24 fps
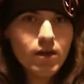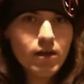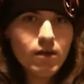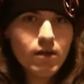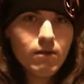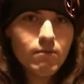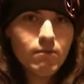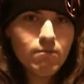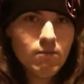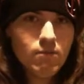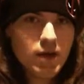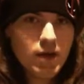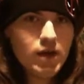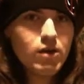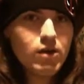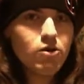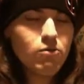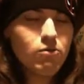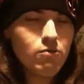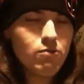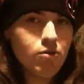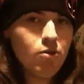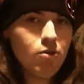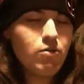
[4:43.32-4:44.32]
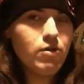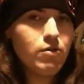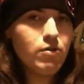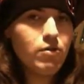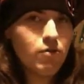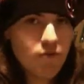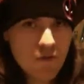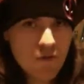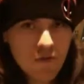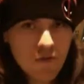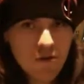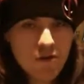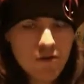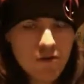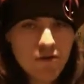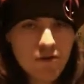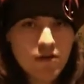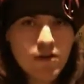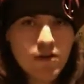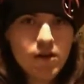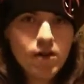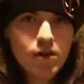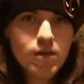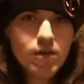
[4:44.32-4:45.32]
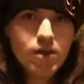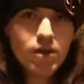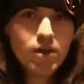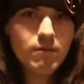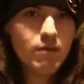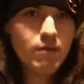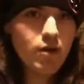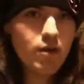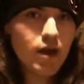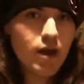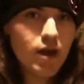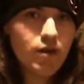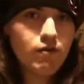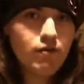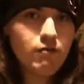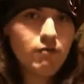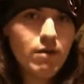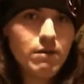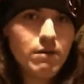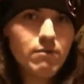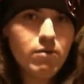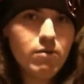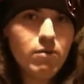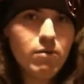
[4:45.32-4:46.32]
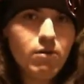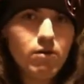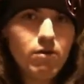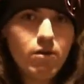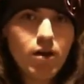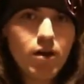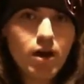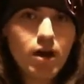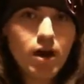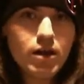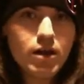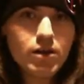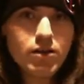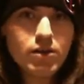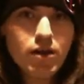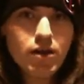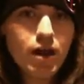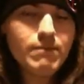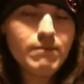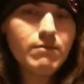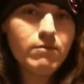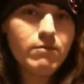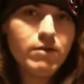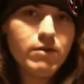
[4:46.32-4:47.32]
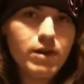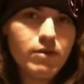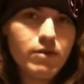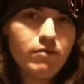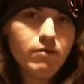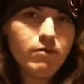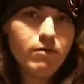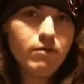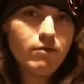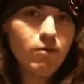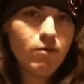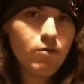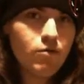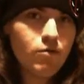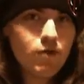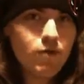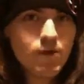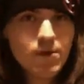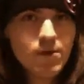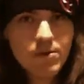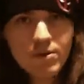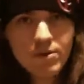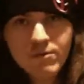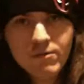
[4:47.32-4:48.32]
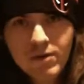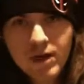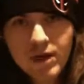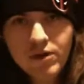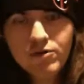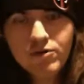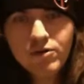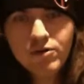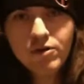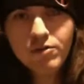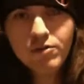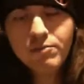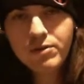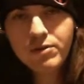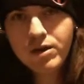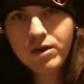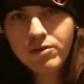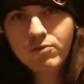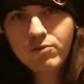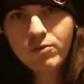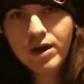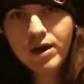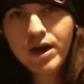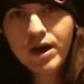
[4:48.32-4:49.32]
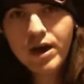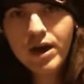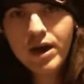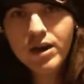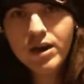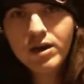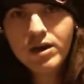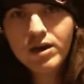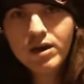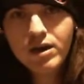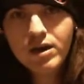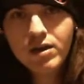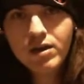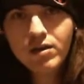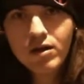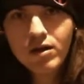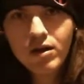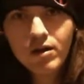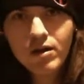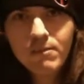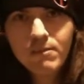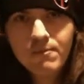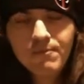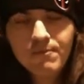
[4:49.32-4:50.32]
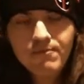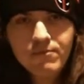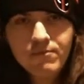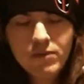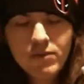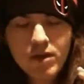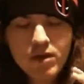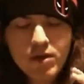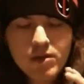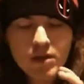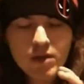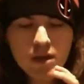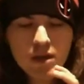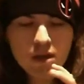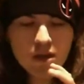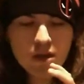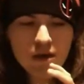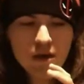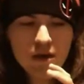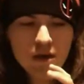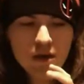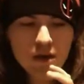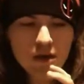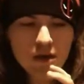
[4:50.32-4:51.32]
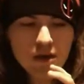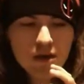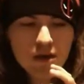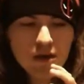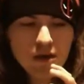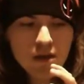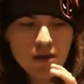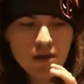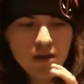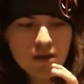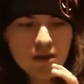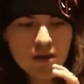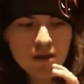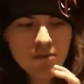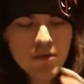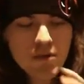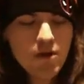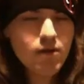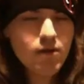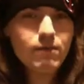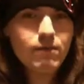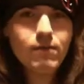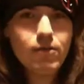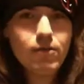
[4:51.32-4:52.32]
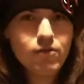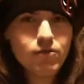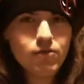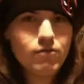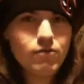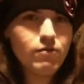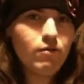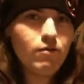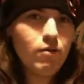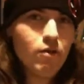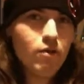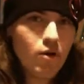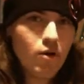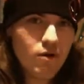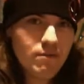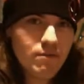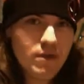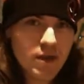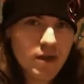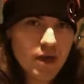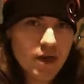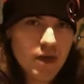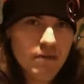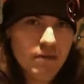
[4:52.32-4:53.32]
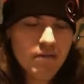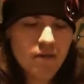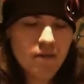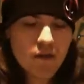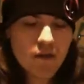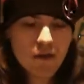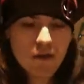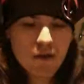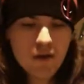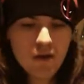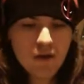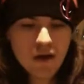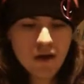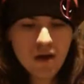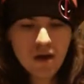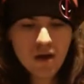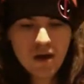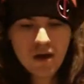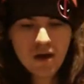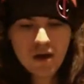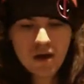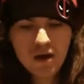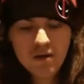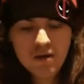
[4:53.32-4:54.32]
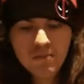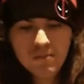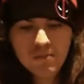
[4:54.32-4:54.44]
main component Zords. If you guys remember, in Abo Ranger, of course, you had three Rangers, but then you had in the American version is called RPM. I